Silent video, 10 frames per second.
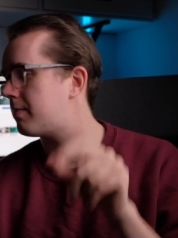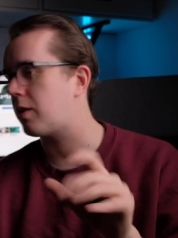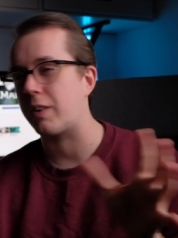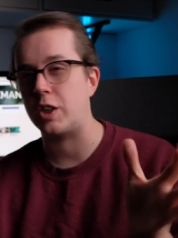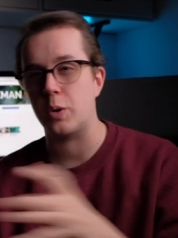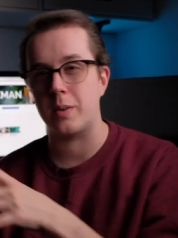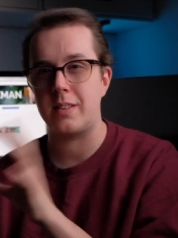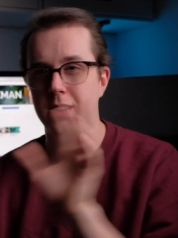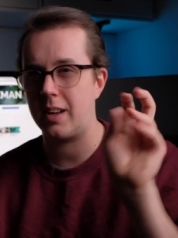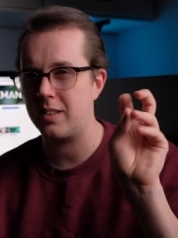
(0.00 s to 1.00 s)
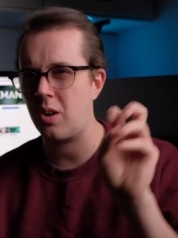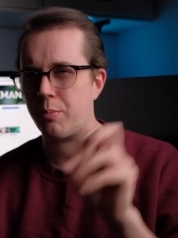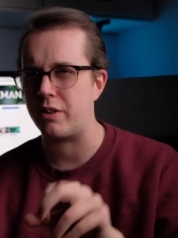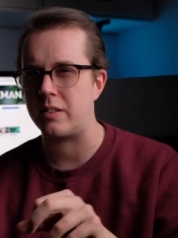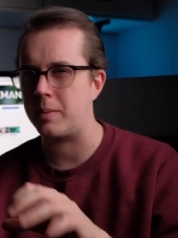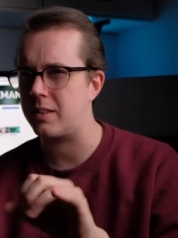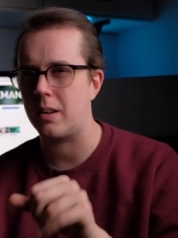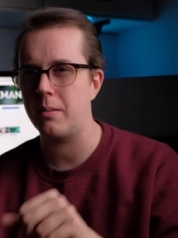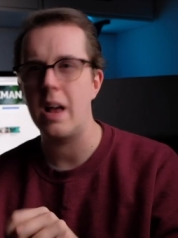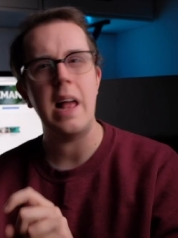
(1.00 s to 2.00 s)
Not really sure what's in there, it's not prism, it's
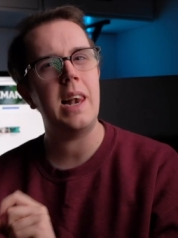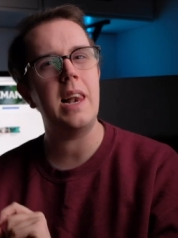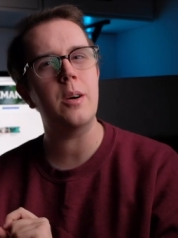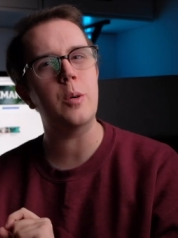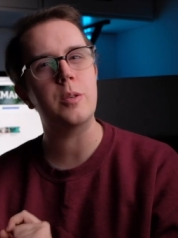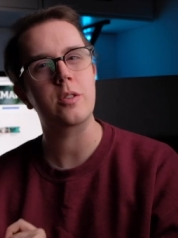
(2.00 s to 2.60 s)
a little